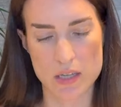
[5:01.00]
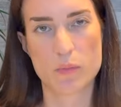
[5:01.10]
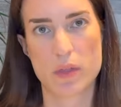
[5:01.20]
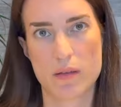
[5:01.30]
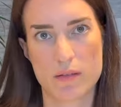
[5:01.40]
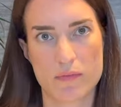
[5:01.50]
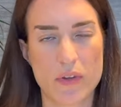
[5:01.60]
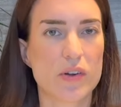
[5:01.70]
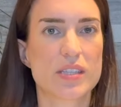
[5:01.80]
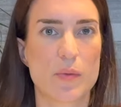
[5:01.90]
something
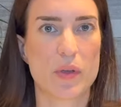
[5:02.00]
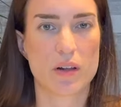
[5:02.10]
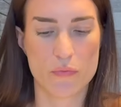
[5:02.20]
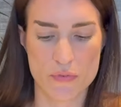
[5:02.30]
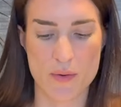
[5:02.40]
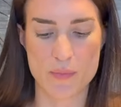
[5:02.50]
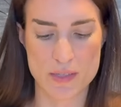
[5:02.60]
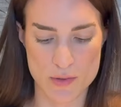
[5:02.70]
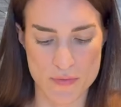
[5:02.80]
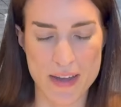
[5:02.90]
very typical from
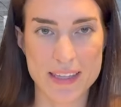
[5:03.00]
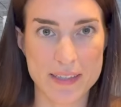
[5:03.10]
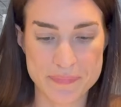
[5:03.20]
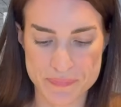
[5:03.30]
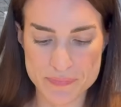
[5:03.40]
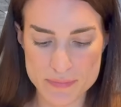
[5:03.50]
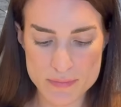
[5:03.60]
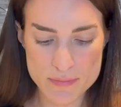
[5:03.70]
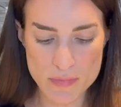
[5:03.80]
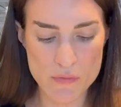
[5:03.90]
Slovakia.
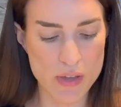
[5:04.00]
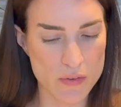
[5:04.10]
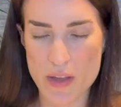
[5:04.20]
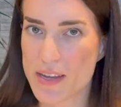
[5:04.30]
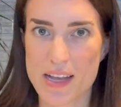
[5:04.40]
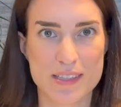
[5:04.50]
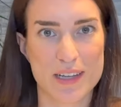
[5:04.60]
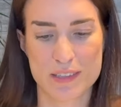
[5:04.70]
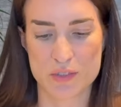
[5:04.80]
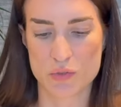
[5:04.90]
Very, very
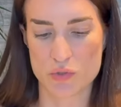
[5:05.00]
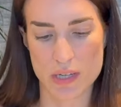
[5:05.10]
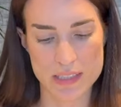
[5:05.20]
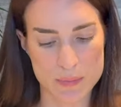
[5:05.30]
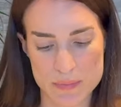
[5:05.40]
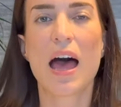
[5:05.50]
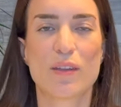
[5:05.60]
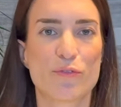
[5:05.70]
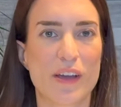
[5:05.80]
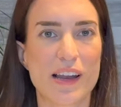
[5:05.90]
excited to try them
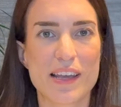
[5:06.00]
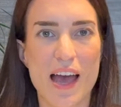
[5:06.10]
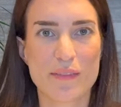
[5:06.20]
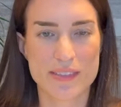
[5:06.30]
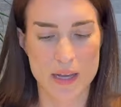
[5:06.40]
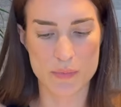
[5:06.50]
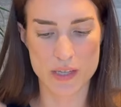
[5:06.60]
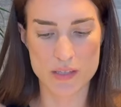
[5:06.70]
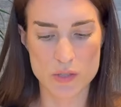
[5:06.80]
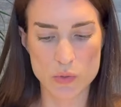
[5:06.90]
and finally have
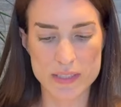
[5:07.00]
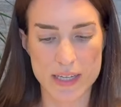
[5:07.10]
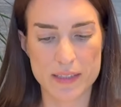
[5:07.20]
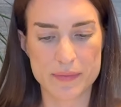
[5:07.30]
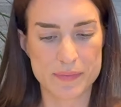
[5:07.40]
something salty.